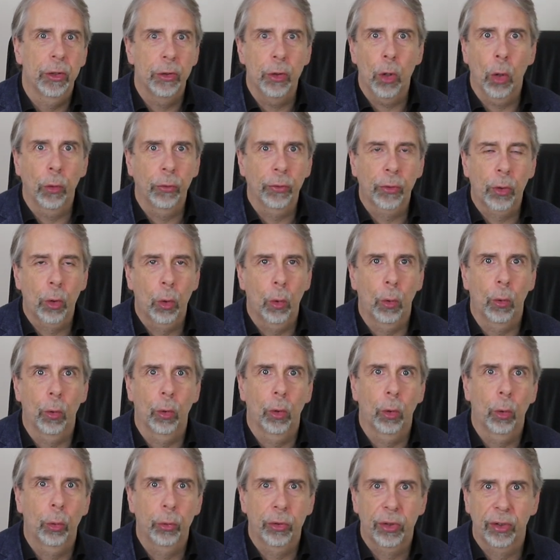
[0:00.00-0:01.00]

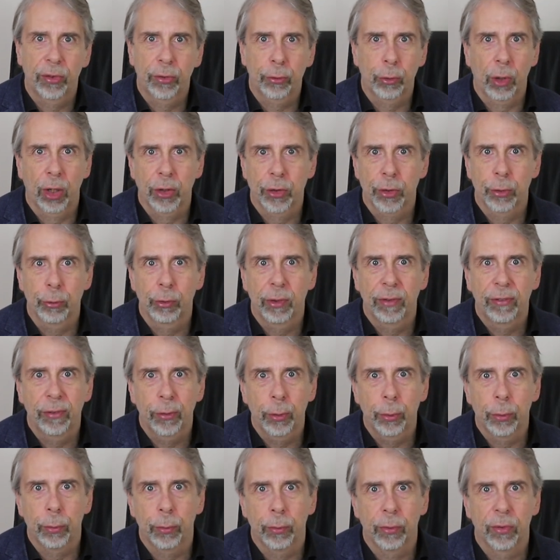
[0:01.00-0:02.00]
non-core or discretionary
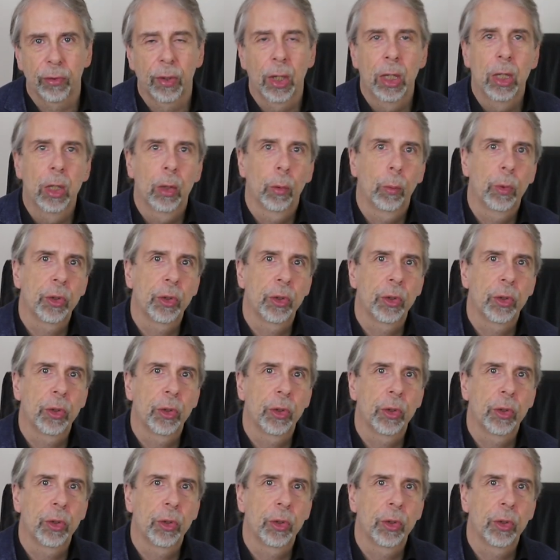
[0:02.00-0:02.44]
foods,